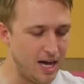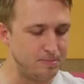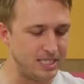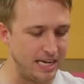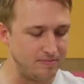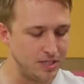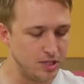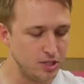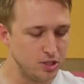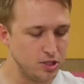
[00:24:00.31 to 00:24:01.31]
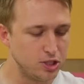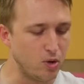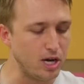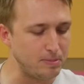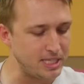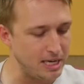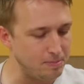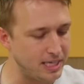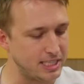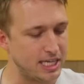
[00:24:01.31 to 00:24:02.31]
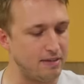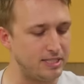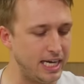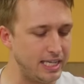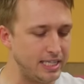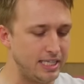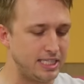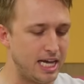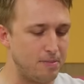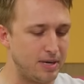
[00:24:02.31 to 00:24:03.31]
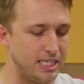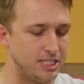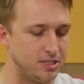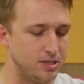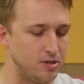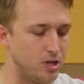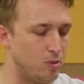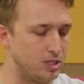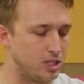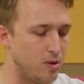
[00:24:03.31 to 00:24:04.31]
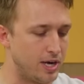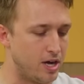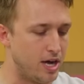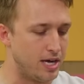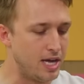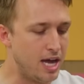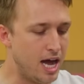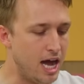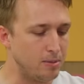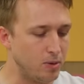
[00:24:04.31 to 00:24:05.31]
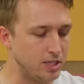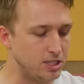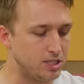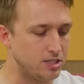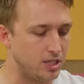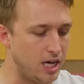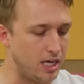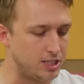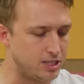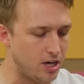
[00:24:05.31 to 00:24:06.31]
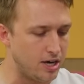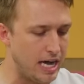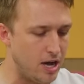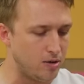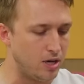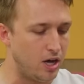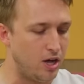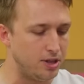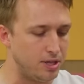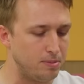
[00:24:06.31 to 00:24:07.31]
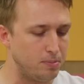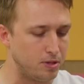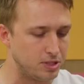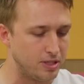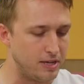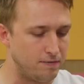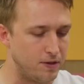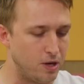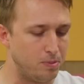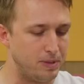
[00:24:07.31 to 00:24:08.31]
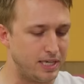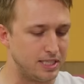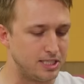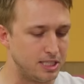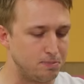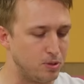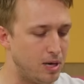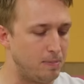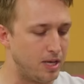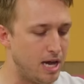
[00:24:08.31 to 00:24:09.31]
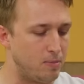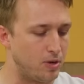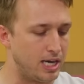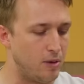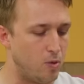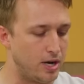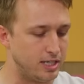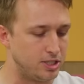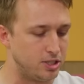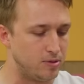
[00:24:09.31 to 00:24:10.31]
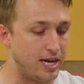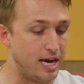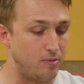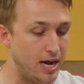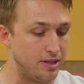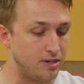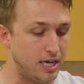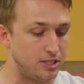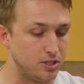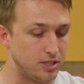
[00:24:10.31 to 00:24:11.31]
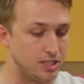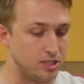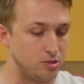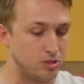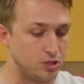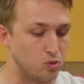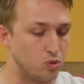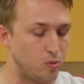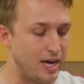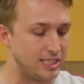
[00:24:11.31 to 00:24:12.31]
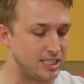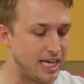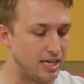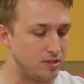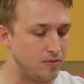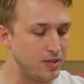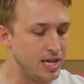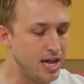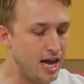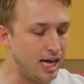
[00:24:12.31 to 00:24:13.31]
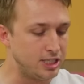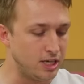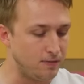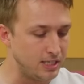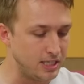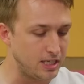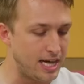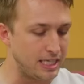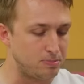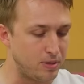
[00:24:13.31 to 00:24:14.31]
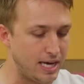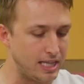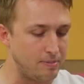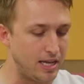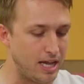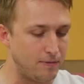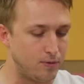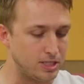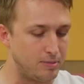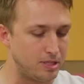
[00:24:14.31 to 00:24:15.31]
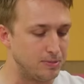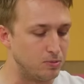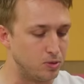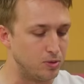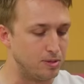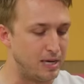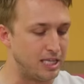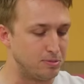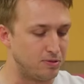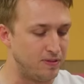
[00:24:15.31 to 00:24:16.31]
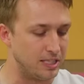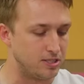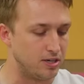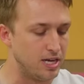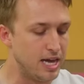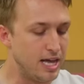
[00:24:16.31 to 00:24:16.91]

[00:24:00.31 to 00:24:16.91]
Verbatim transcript: Update. Short update because I have taken the exam, but I still don't know what's going on. I'm going to start out all the personal info because this blew up a lot more than I wanted it to, and I'd rather not turn this into a school-wide scandal. I shuffled into class, praying that my life wasn't about to be ruined by this professor.